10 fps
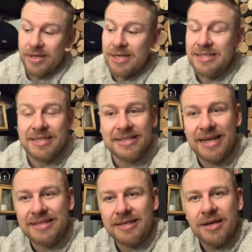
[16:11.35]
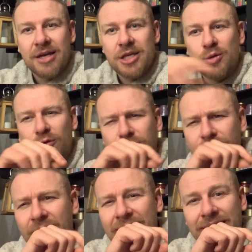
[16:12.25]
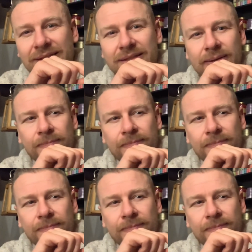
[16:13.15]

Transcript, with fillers: is it says you'll find